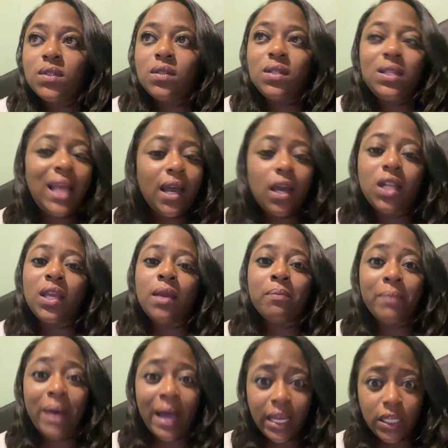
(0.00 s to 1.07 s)
Not gonna get
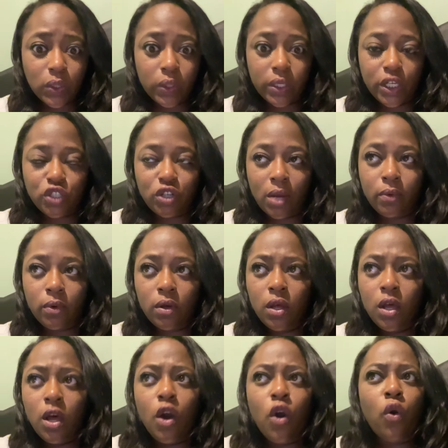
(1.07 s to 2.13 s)
my daughter in trouble
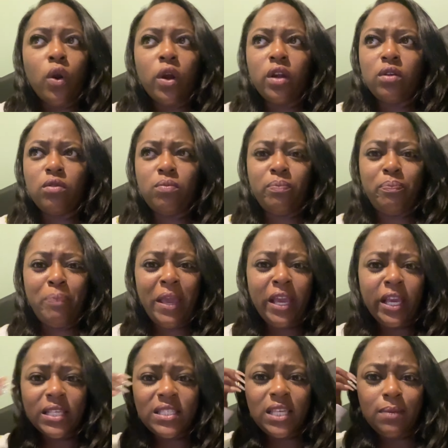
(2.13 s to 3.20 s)
or make
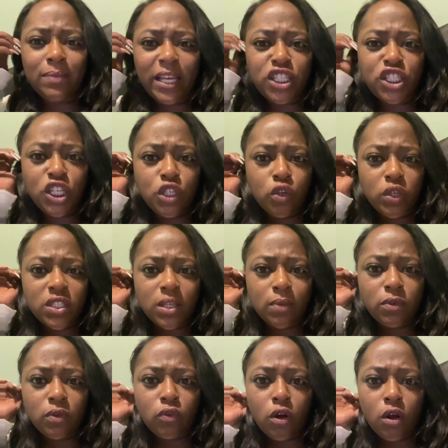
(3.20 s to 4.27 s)
it seem like she's doing
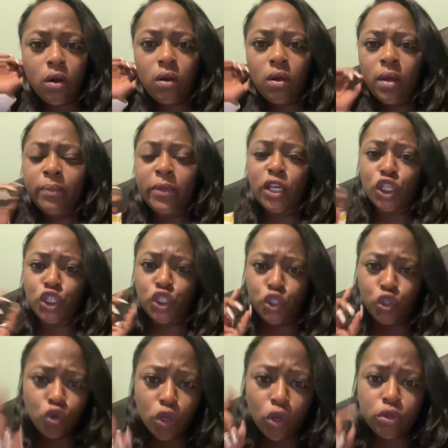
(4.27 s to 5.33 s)
something wrong because
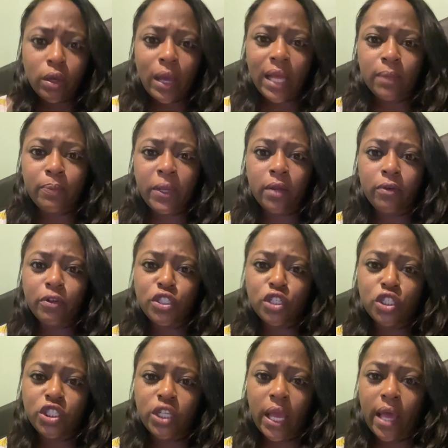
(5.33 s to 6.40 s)
you don't know how to parent your
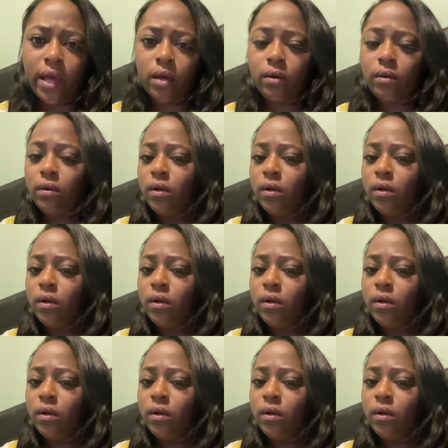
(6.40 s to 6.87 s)
child.